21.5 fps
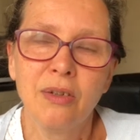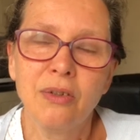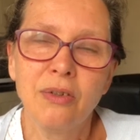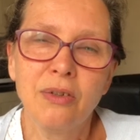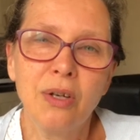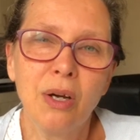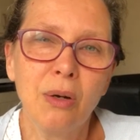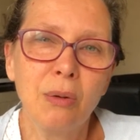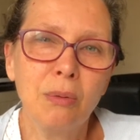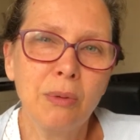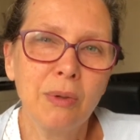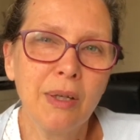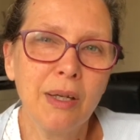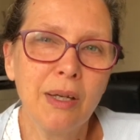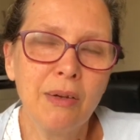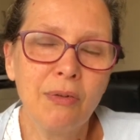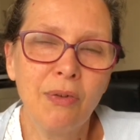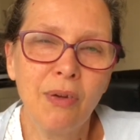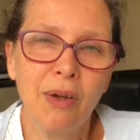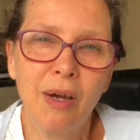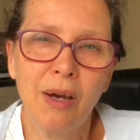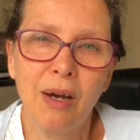Don't
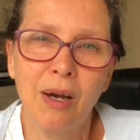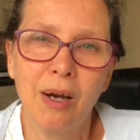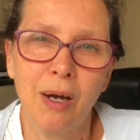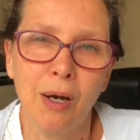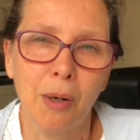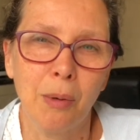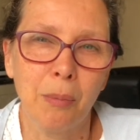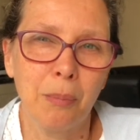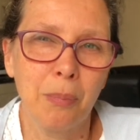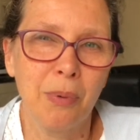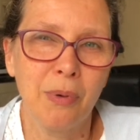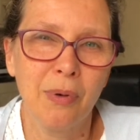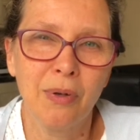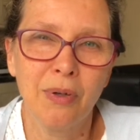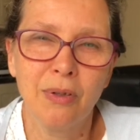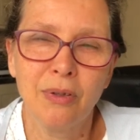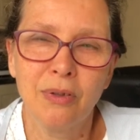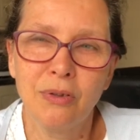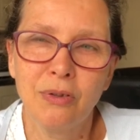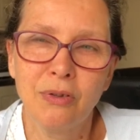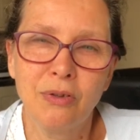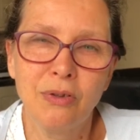give it up
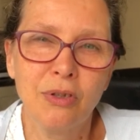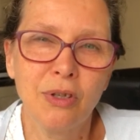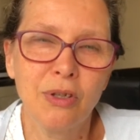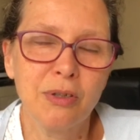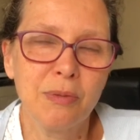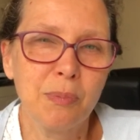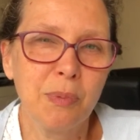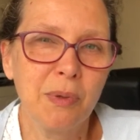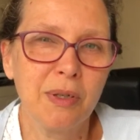just